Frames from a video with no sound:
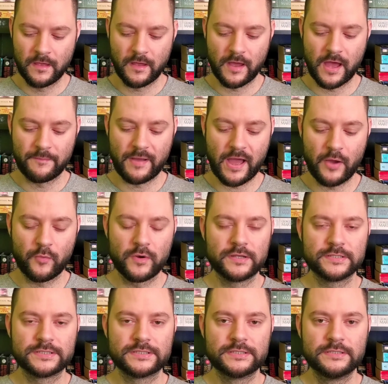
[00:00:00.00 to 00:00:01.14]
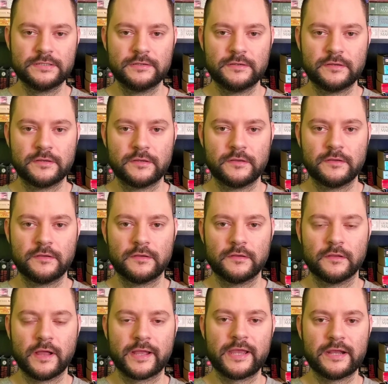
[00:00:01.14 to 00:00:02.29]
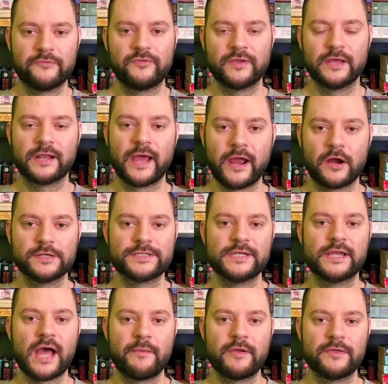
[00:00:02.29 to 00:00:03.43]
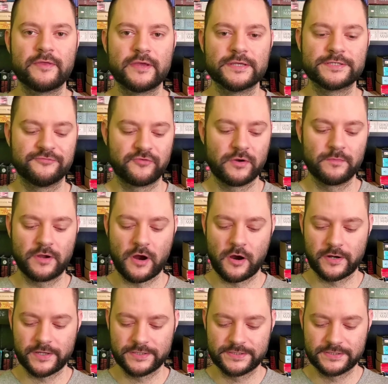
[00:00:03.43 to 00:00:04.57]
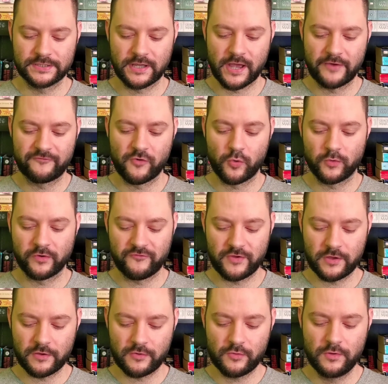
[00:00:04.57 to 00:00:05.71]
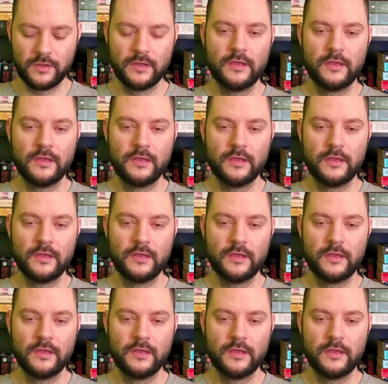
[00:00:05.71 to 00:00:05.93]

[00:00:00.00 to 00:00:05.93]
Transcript: Um, I was lucky enough to get an ARC copy of this from Curtis uh, for review.